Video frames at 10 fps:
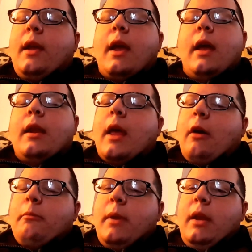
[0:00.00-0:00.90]
and
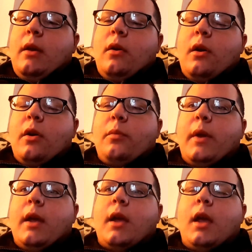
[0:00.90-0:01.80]
Almeda
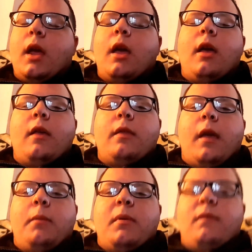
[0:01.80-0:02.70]
Hardwick.
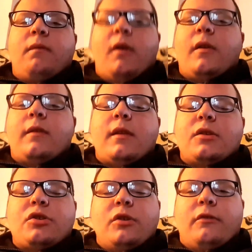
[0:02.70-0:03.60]
They've been very
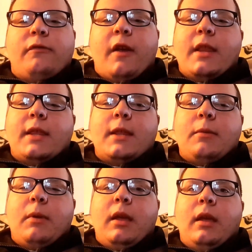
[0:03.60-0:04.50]
such good friends
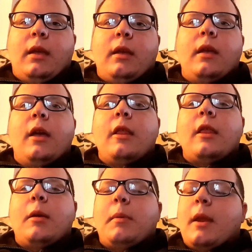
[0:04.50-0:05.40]
to me.
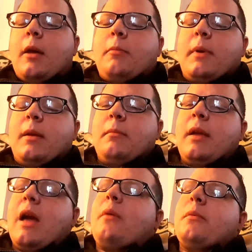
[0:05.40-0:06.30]
They've been helping
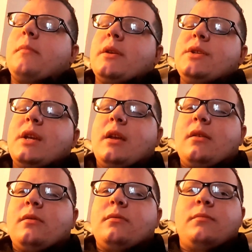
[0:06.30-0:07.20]
me out with my
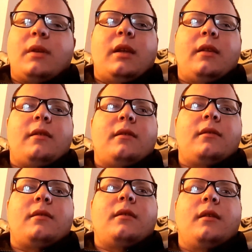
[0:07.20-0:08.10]
channel
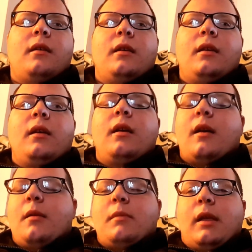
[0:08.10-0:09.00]
because
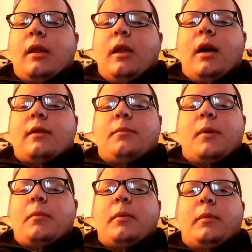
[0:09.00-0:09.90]
I'm like a lost
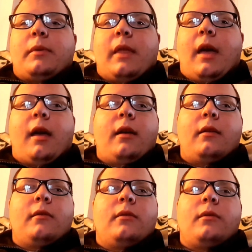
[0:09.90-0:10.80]
puppy with that.
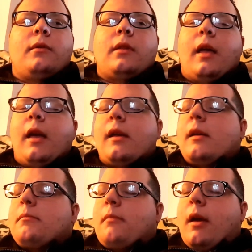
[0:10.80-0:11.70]
Or like
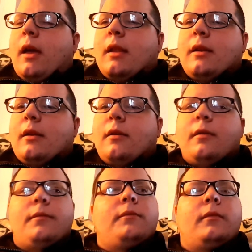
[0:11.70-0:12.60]
my editor.